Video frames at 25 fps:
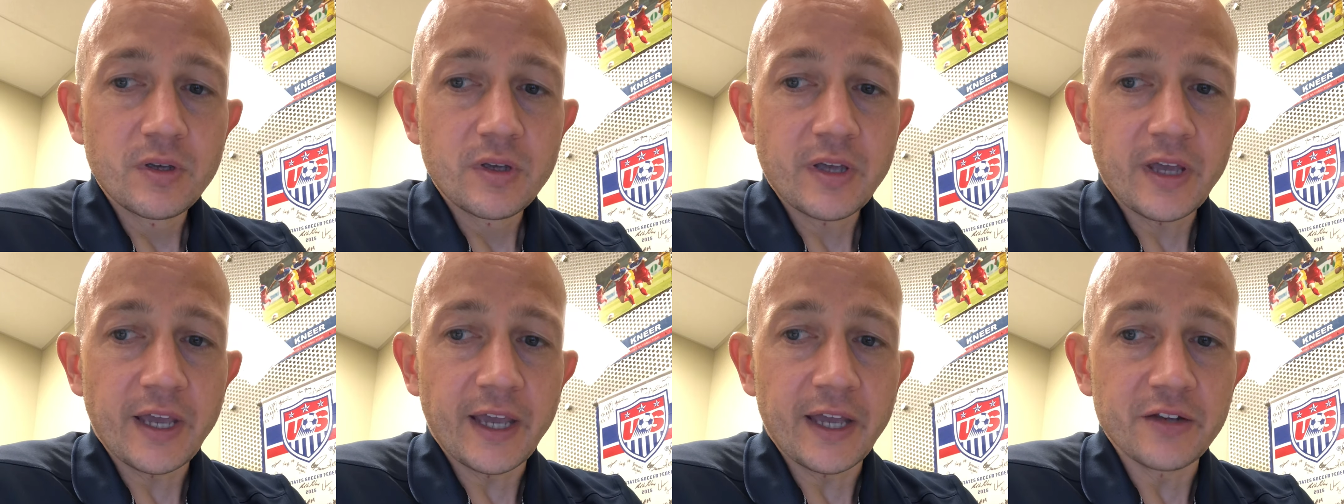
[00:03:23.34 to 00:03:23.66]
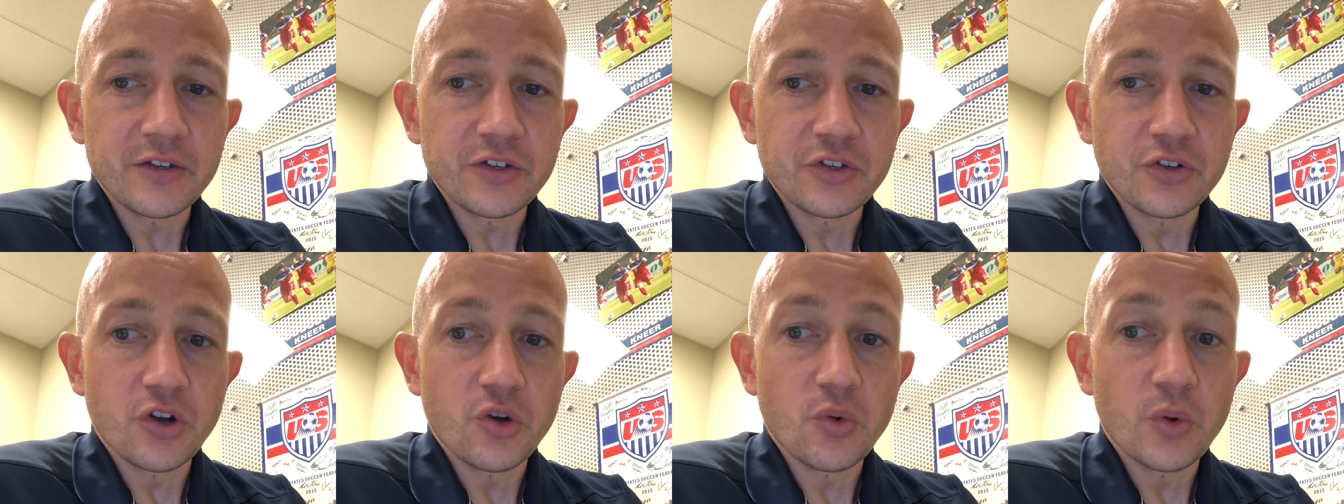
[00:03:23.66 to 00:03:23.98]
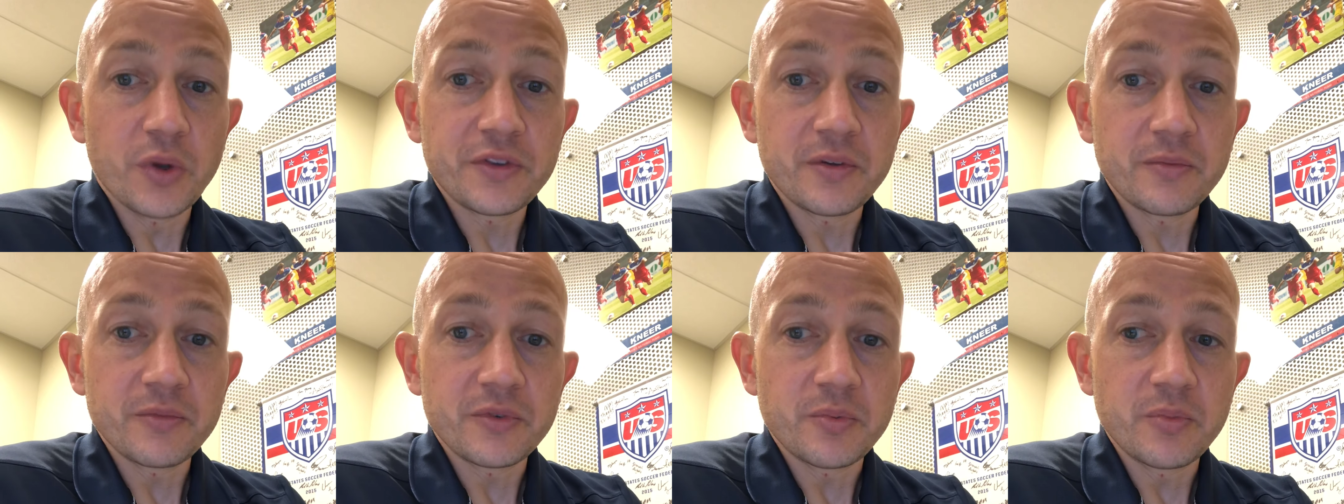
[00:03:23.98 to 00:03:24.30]
and you don't
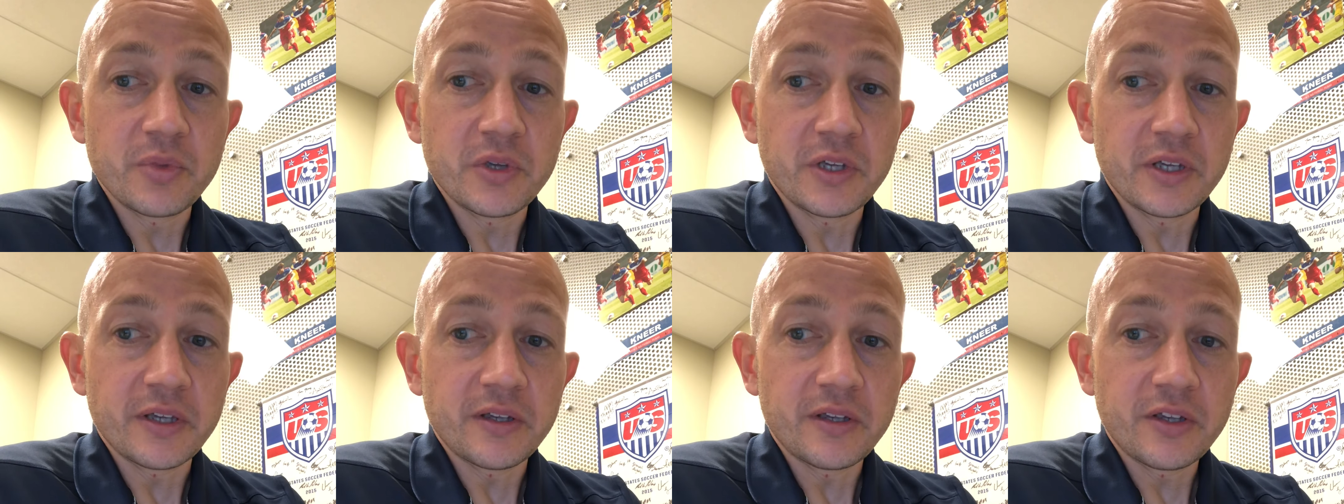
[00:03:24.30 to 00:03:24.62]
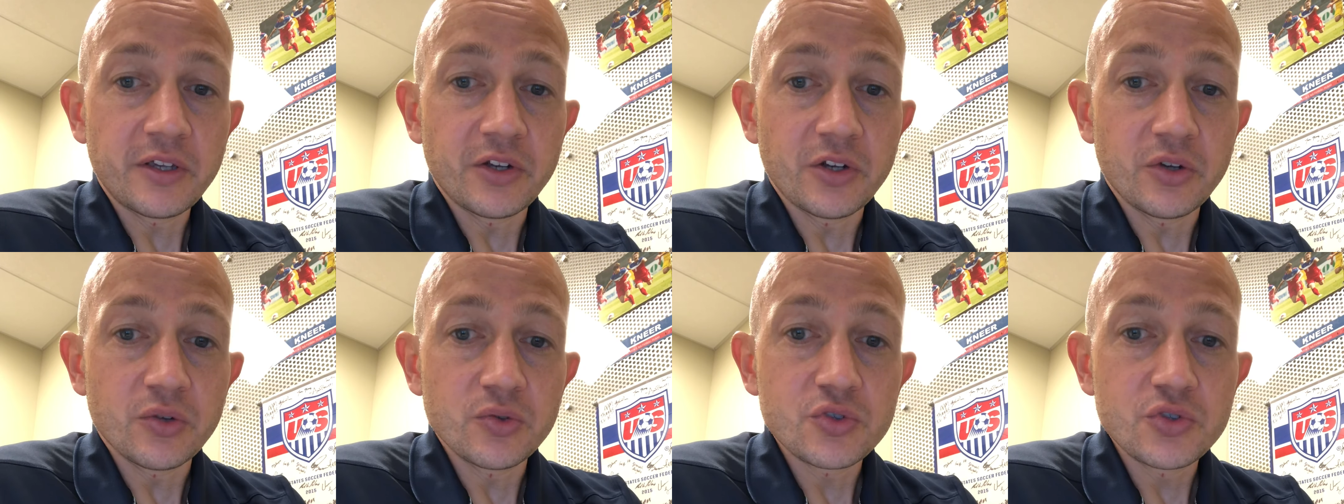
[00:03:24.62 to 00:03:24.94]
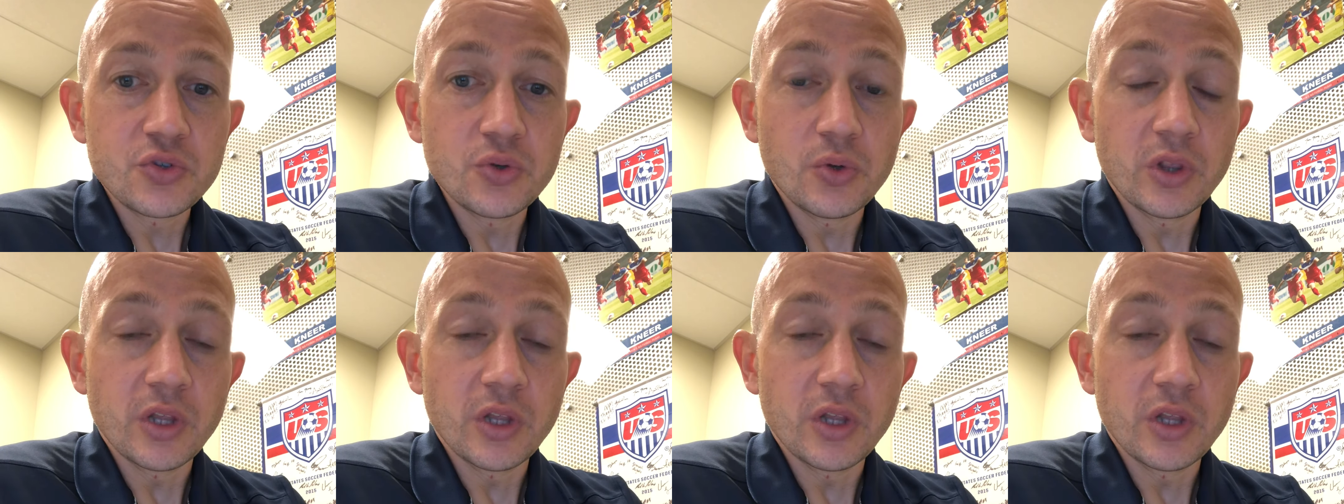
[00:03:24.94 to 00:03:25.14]
want them to be too